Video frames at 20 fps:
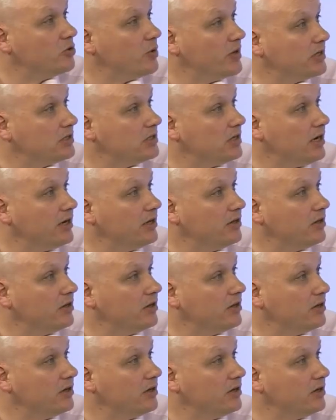excite
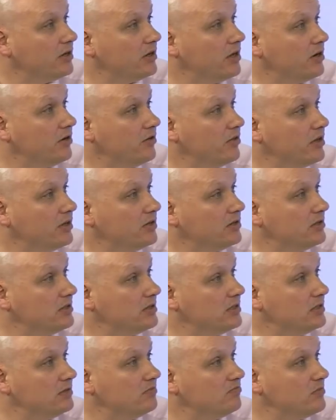the
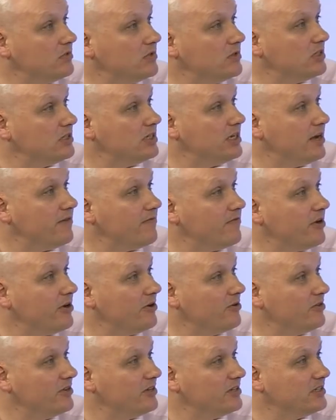
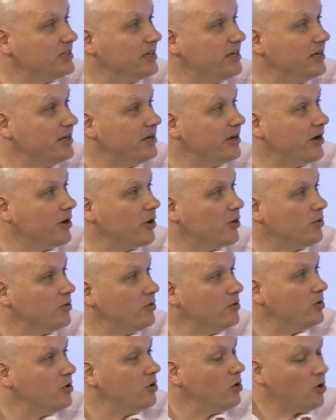CFO, the CEO,
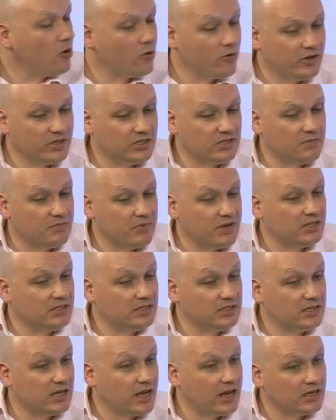or is the
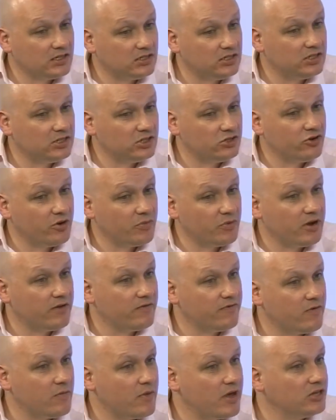business case to distribute
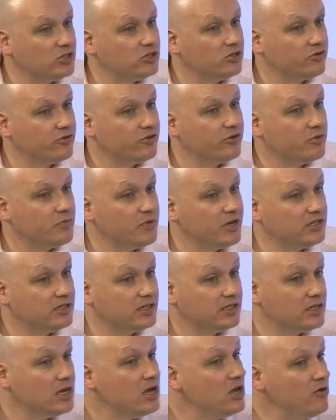information through the
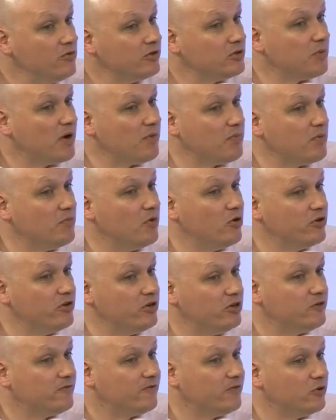business, which might be more
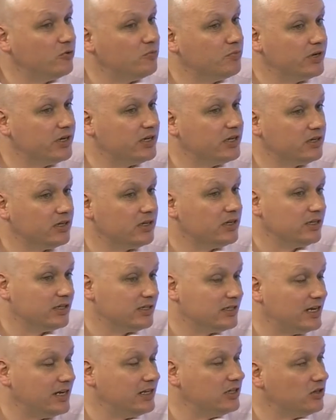useful, but it
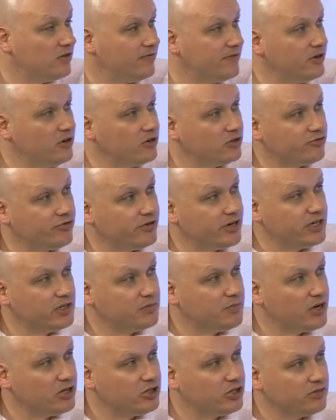tends often not to release
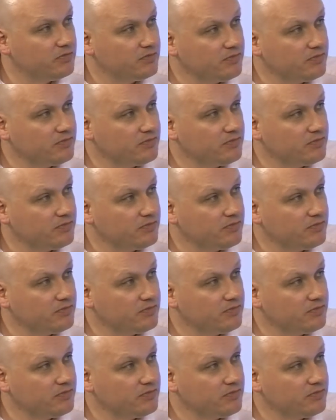budget?